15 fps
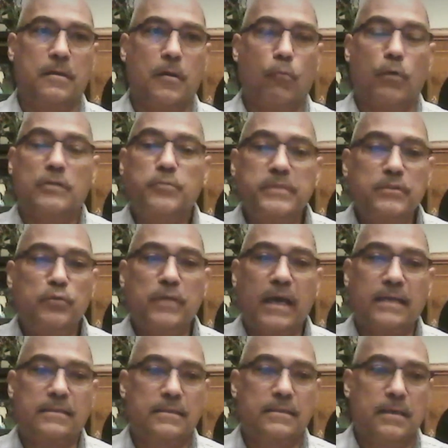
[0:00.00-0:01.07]
Once we do
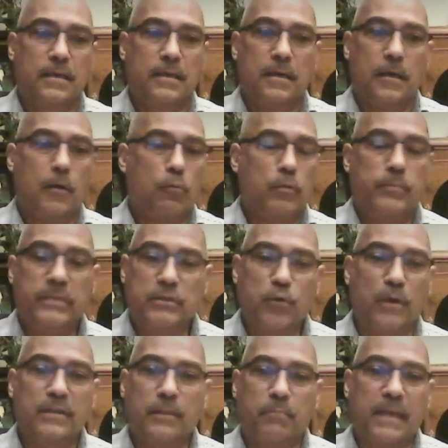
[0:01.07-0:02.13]
that, we'll be
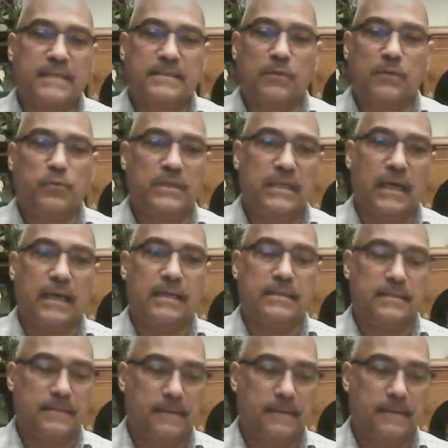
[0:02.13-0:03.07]
doing the best that we can.